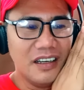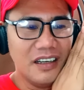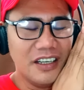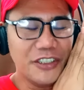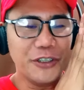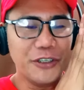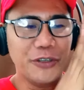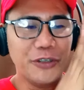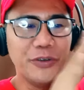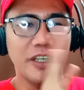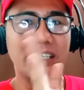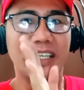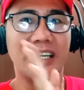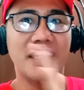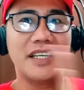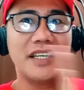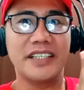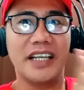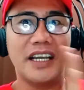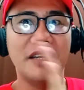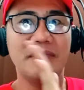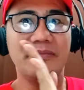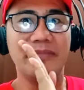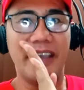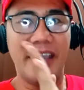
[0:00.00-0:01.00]
know what, guys?
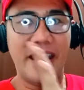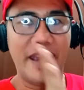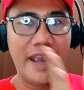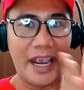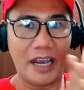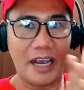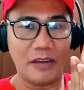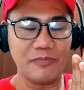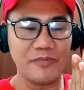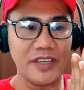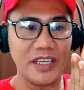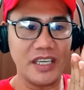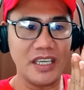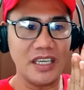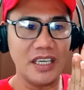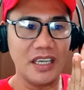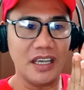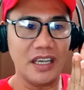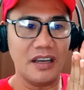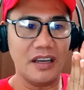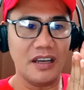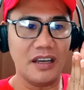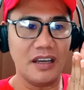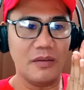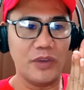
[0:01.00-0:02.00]
I'm happy
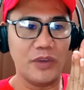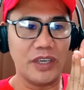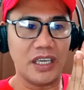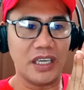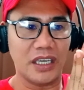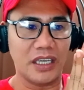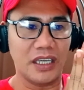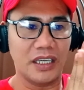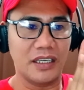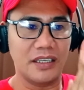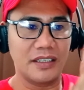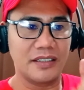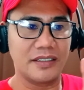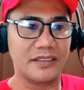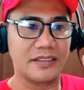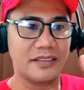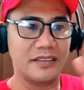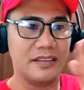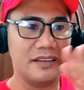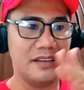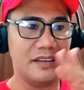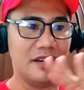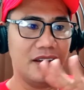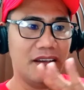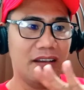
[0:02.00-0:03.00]
because
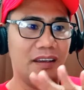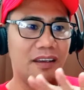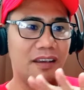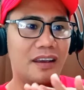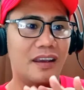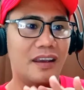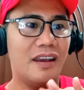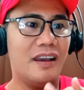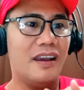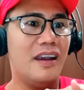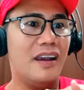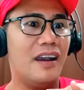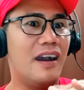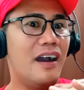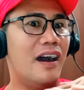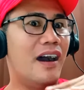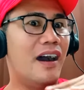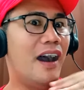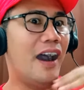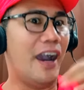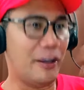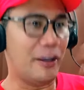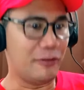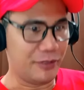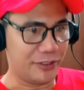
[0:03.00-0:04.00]

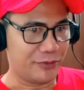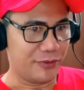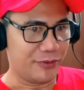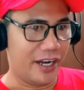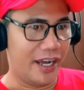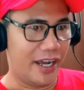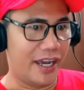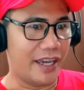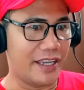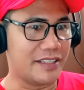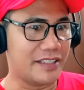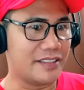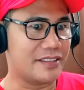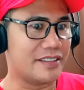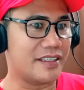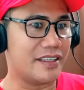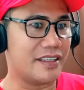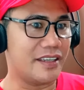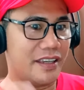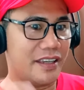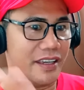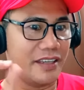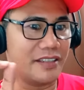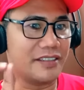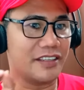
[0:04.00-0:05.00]
I was right.
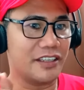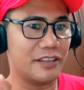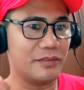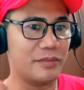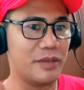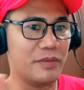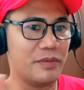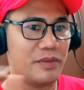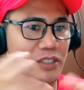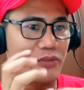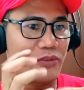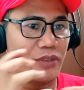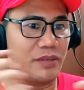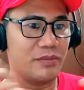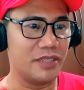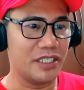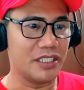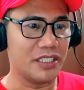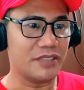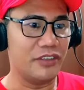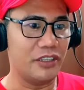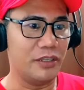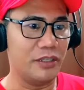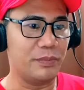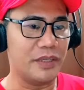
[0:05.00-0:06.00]
It's gonna be between
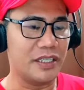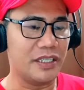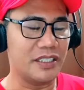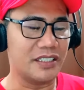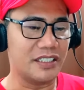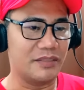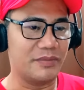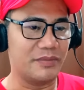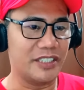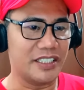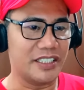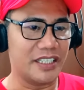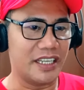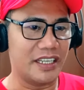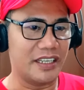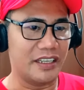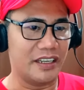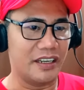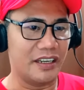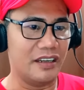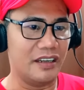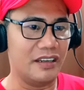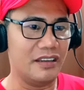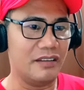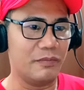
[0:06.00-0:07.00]
Miss Philippines and Miss
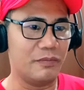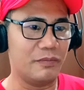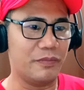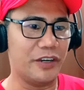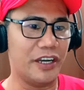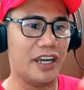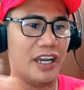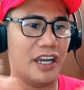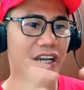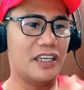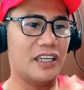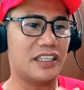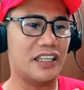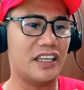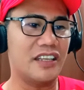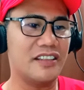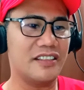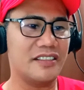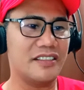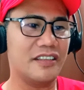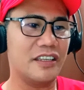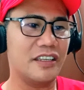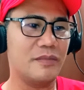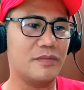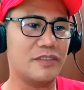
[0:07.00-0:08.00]
India. But at, at the
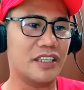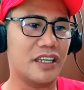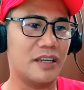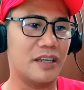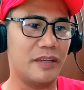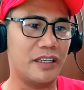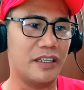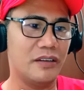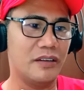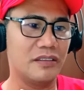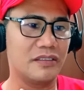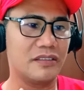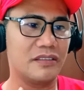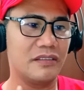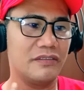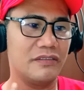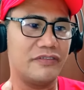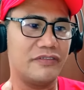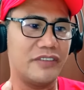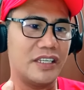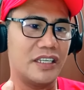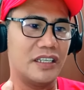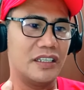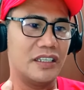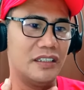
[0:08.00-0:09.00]
same time, I also
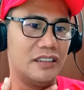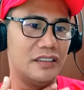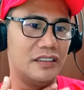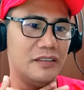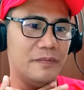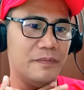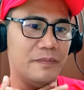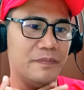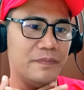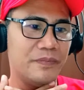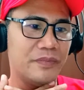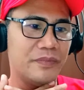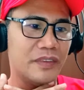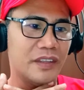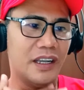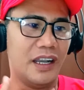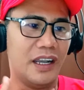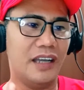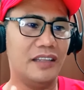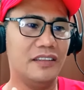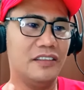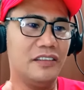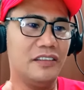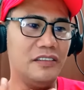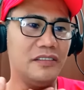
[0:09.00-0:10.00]
feel
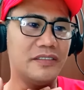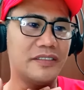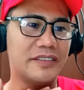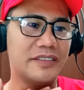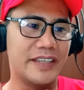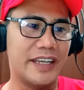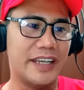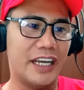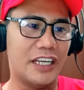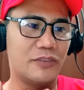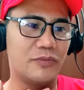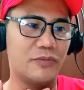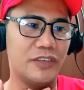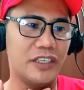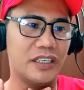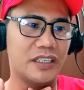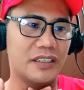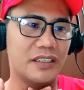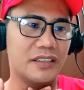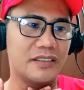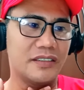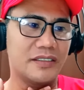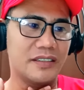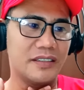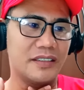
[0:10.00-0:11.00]
a little sad
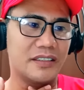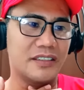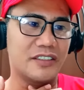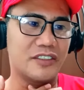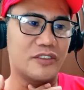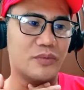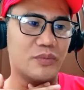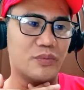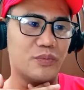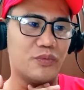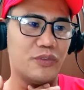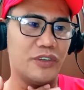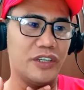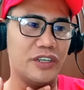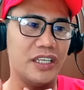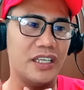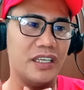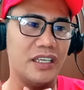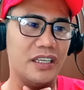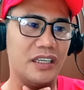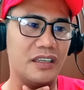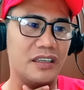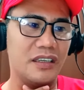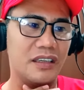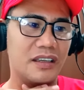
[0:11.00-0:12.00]
because it's
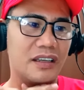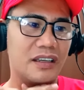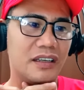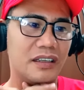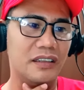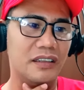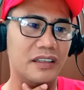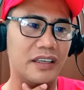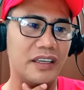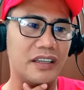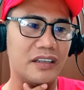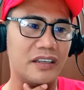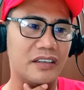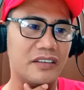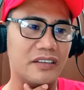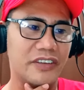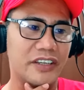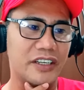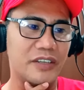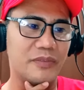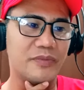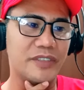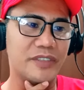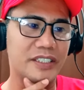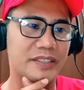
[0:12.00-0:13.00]
pretty clear
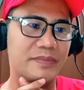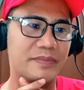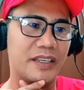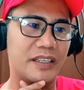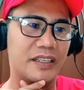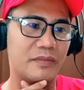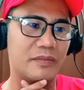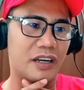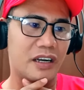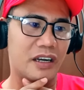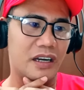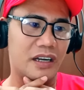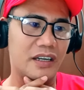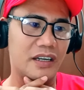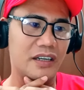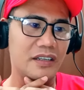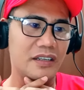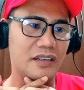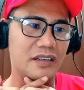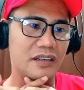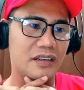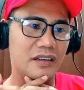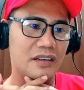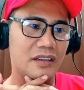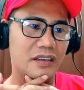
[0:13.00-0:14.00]
that Miss Myanmar
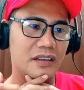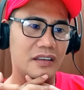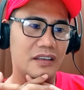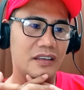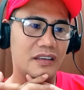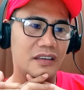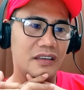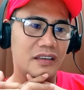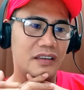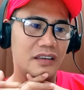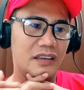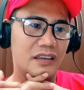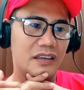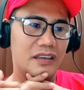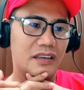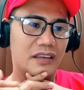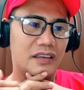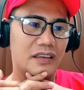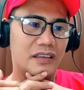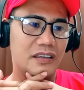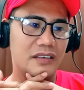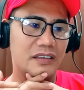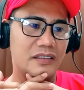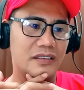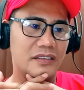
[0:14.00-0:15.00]

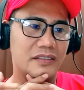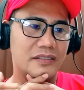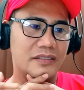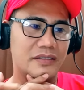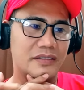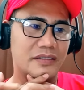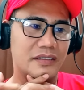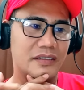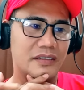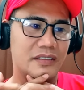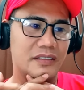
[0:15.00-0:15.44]
is